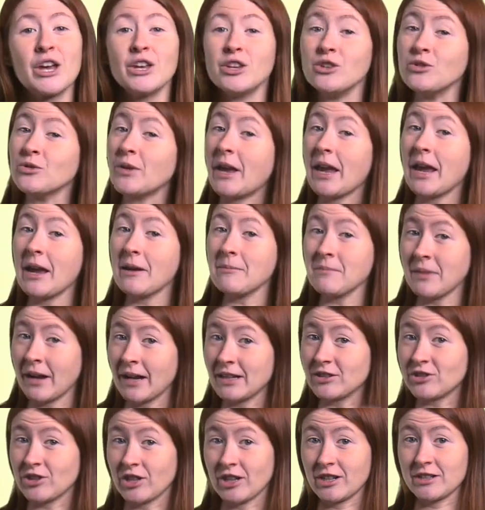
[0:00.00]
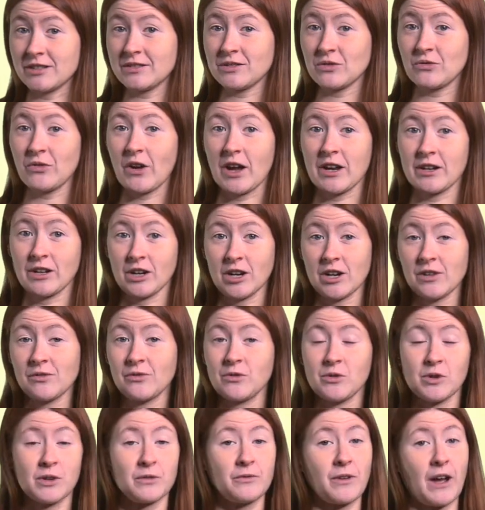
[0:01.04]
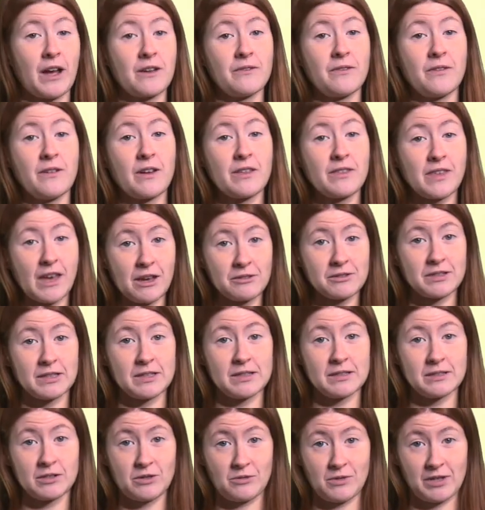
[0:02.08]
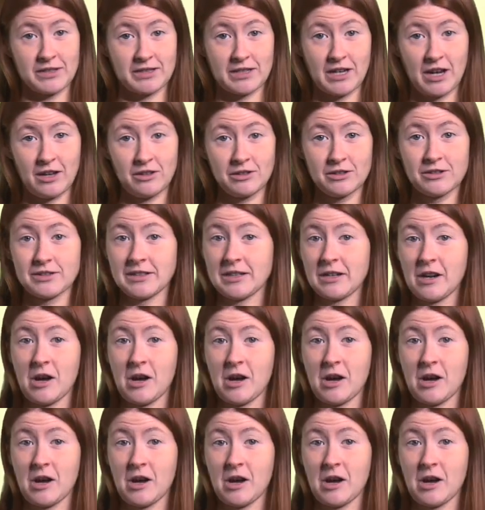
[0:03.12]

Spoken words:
You can buy shares of fine art for $5,000